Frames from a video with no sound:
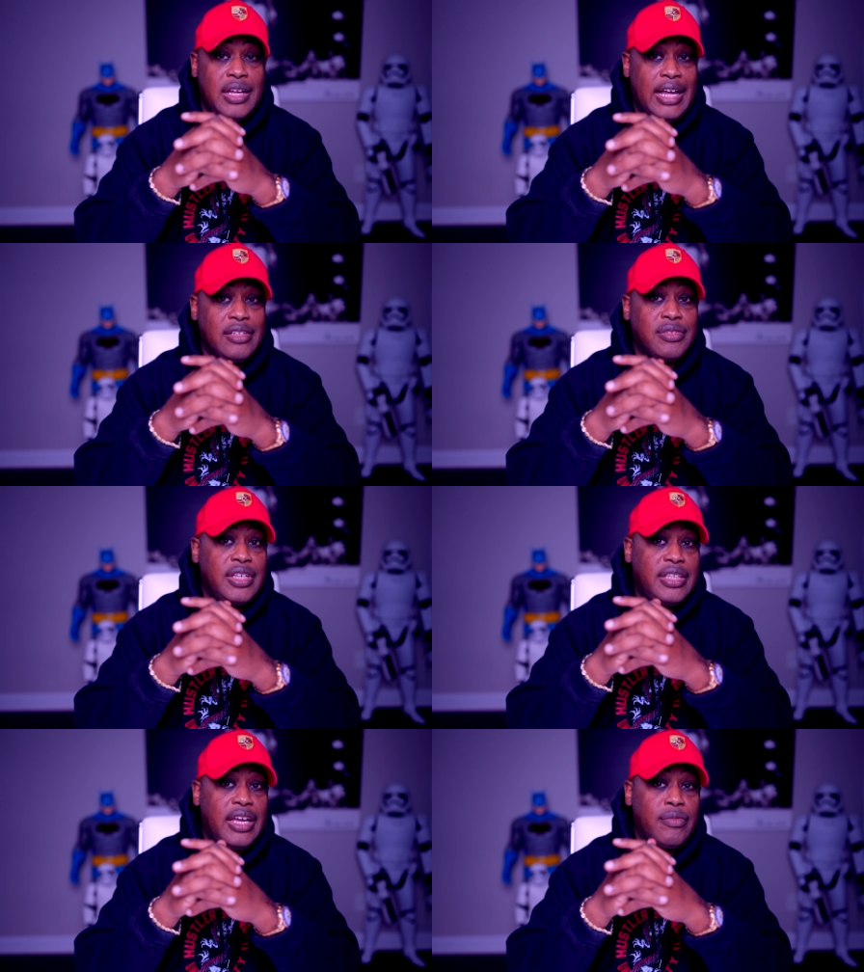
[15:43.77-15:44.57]
I don't
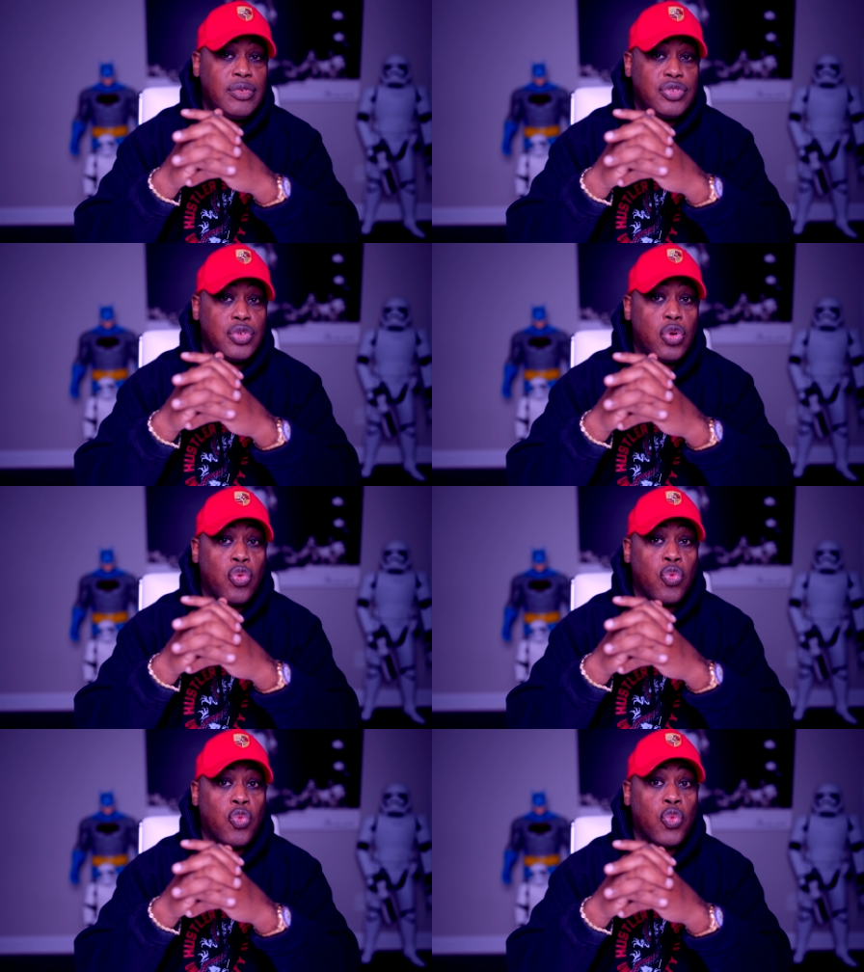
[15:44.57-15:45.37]
think that was
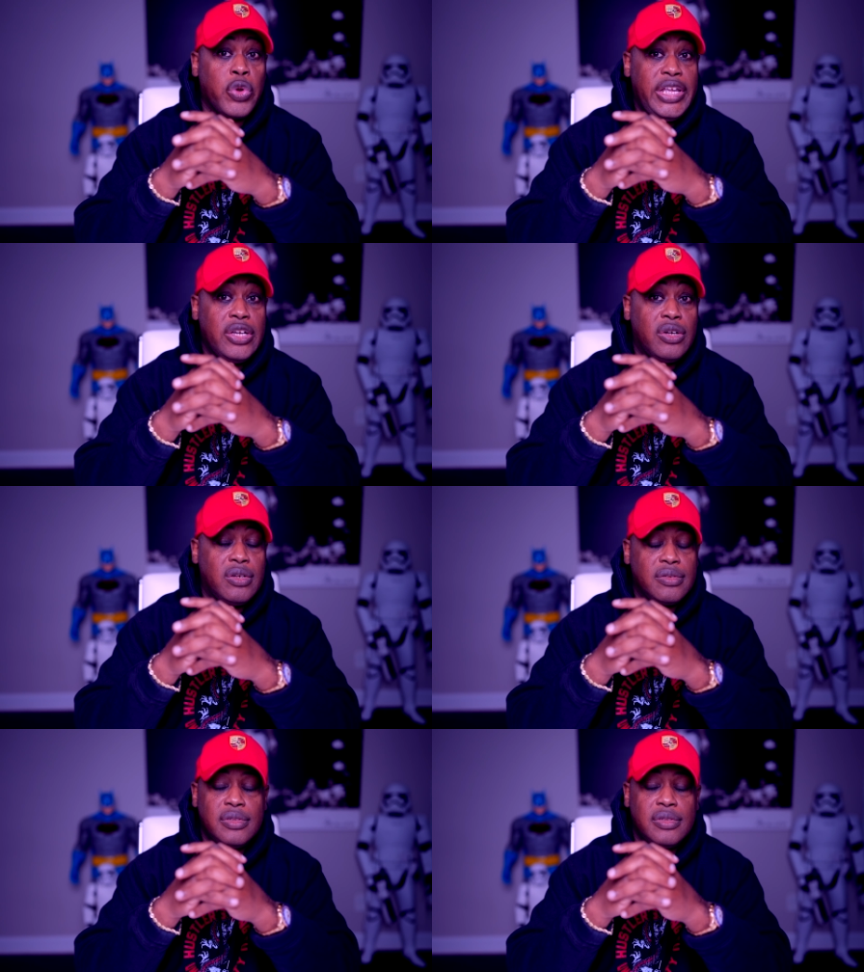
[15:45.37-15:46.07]
real,